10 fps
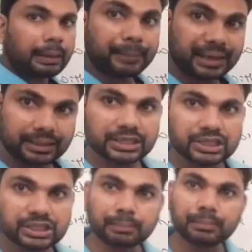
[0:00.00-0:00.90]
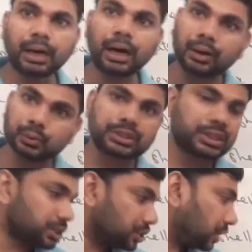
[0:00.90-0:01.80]
Magnesium,
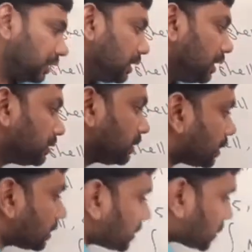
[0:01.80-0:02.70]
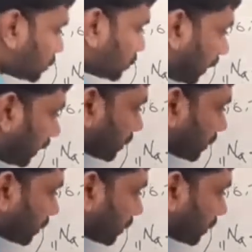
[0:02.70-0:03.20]
outer shell, there is 2